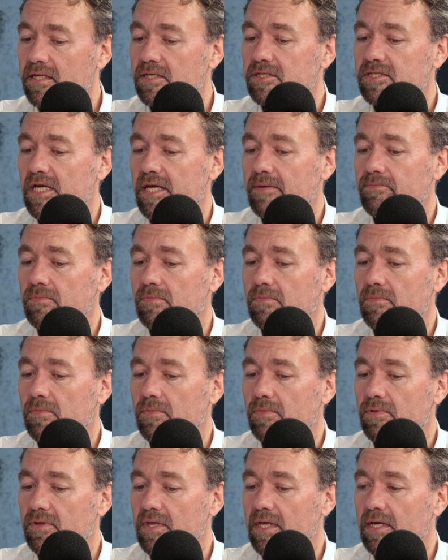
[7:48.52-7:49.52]
the same
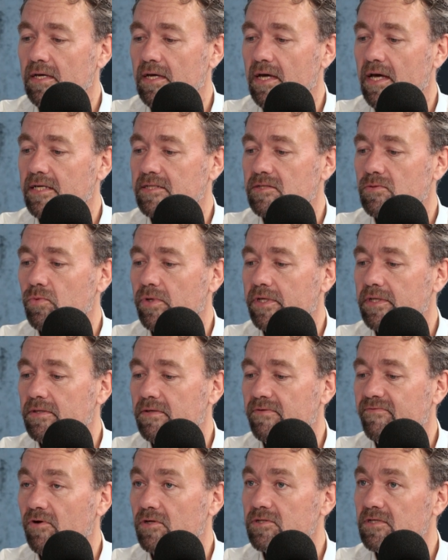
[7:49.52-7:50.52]
thing as
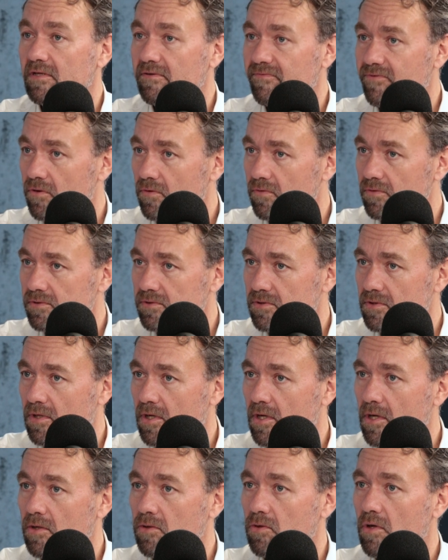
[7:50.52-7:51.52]
with fossil fuels.
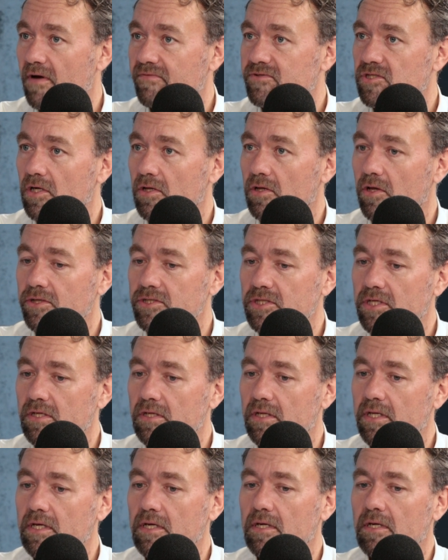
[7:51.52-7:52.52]
You have
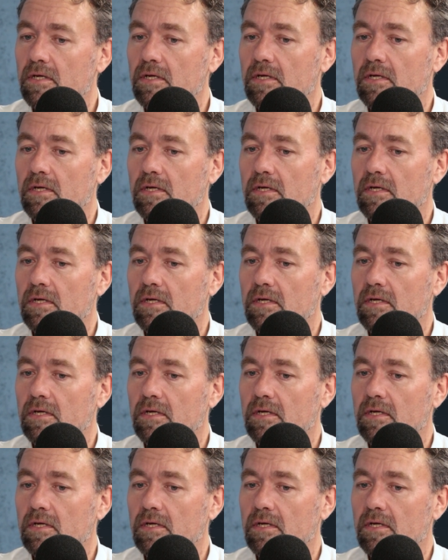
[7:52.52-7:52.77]
geologically